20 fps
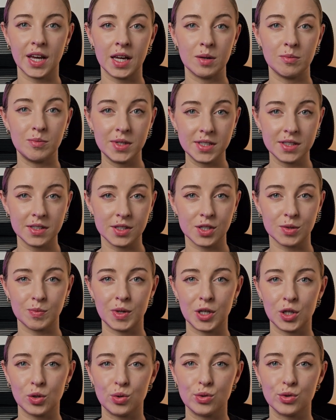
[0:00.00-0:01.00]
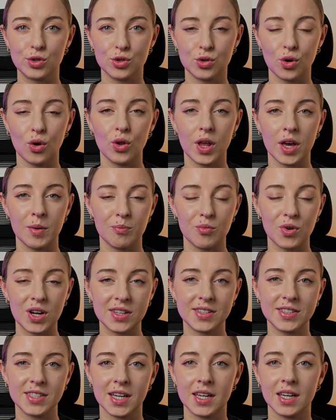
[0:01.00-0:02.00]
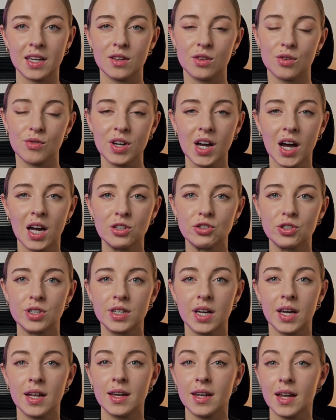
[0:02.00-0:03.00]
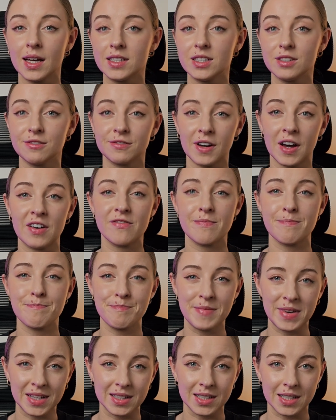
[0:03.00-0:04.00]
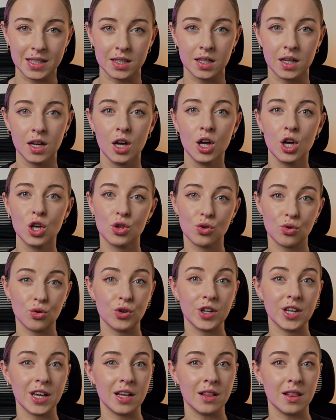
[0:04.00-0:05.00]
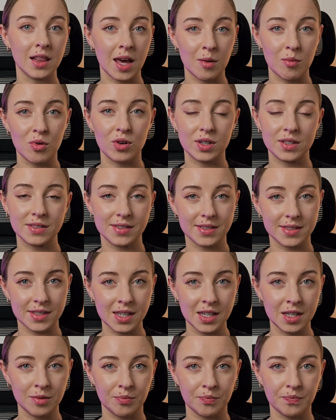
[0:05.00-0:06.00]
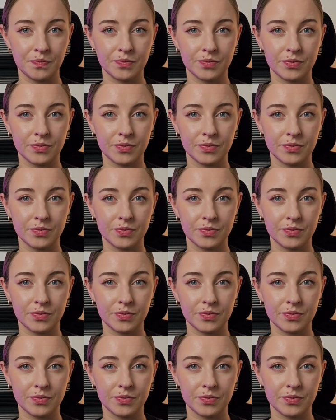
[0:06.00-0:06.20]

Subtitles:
a businessman who stole a breathtaking 395 million through an elaborate scheme.